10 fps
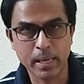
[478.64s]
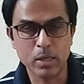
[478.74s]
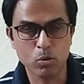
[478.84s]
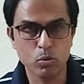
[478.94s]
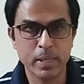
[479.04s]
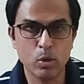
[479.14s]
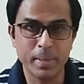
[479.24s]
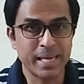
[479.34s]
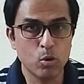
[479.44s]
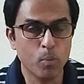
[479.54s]
Again, you know that
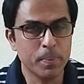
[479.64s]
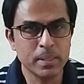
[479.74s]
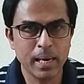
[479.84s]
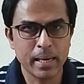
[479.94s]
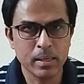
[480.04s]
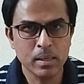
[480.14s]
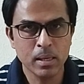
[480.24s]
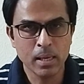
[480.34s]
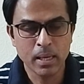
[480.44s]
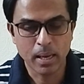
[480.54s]
nobody can open the letter,
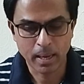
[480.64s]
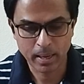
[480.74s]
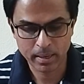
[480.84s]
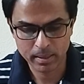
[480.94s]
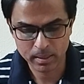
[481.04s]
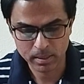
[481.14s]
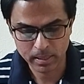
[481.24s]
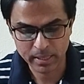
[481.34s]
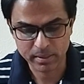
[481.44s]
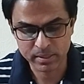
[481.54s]
and
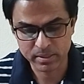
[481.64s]
it